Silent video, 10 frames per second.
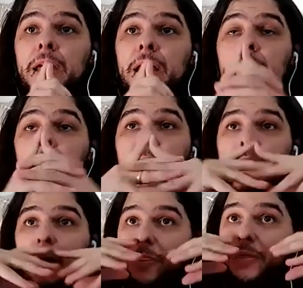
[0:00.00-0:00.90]

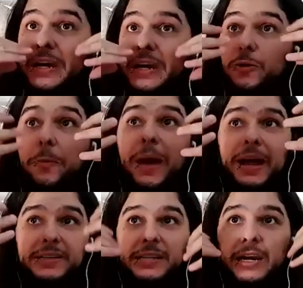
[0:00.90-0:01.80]
about the new
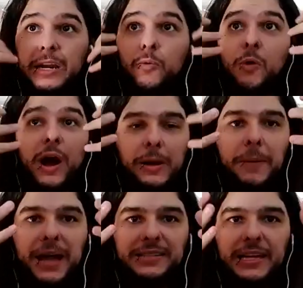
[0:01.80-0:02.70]
bands, the new rock
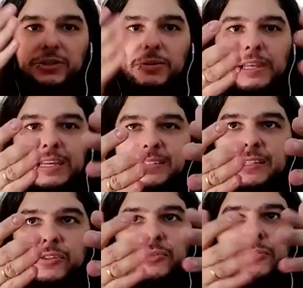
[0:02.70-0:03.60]
bands that you listen
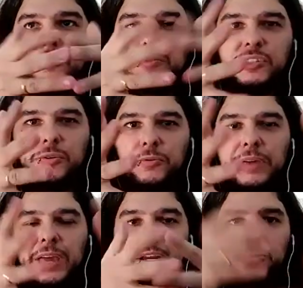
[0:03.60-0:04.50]
to. So
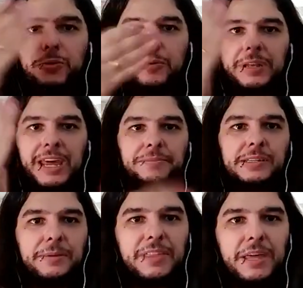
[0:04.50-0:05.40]
can you name
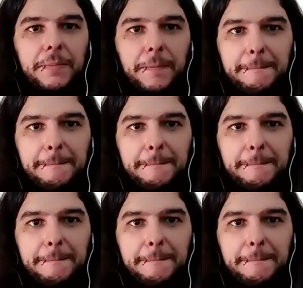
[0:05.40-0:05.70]
some of them?